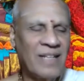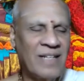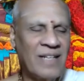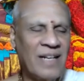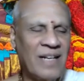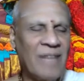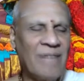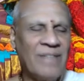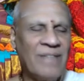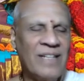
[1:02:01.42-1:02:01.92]

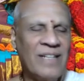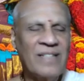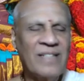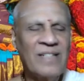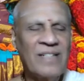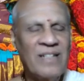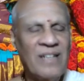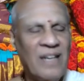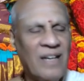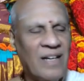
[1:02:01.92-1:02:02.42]
and all we
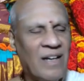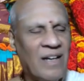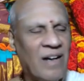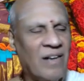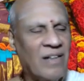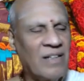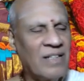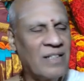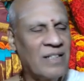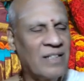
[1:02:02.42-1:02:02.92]
just
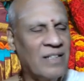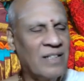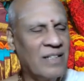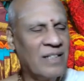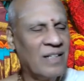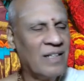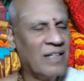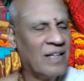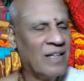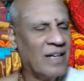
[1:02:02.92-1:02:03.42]
talked.
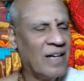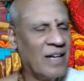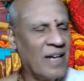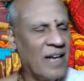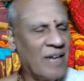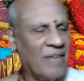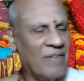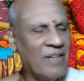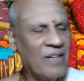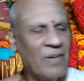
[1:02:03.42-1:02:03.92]
And
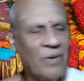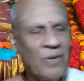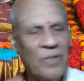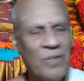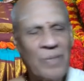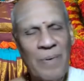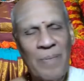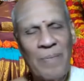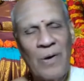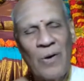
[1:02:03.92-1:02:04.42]
after he
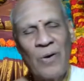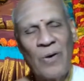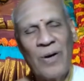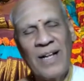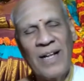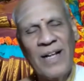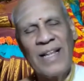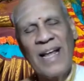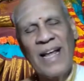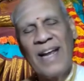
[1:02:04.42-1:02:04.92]
goes to
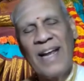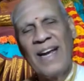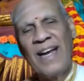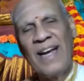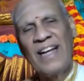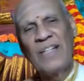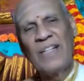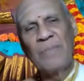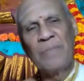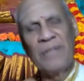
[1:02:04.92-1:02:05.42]
Brahmaloka, there he
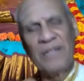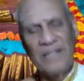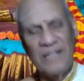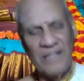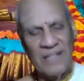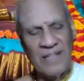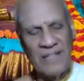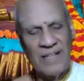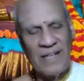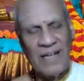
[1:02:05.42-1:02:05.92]
takes birth.